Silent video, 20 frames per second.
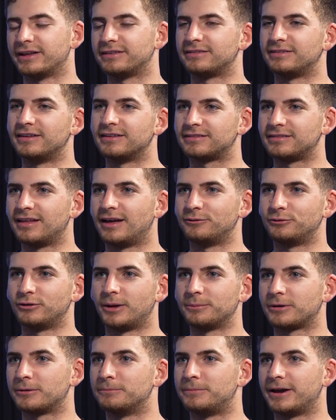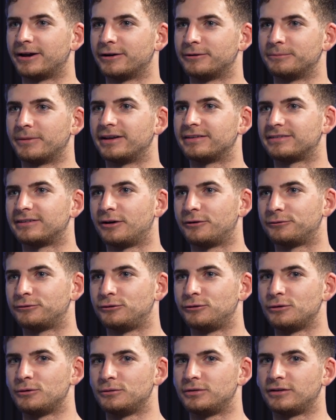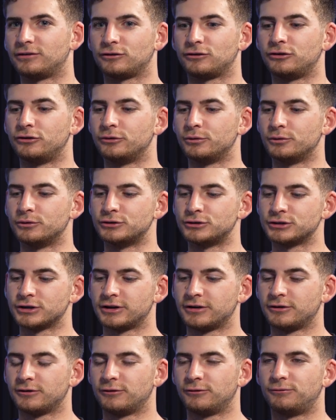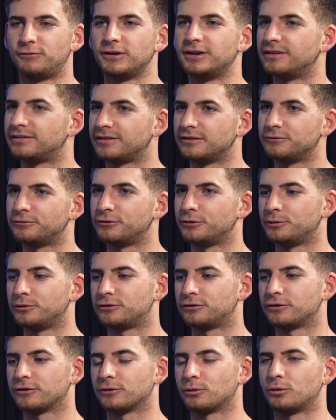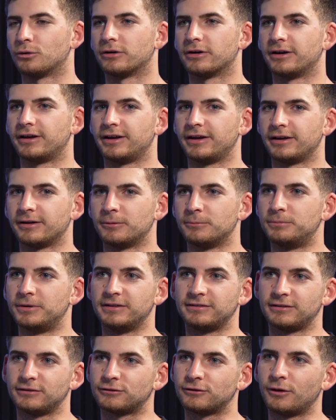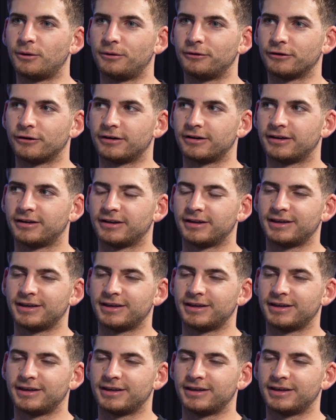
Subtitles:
to this level, I'm comparing myself to this huge fitness influencer or a business owner,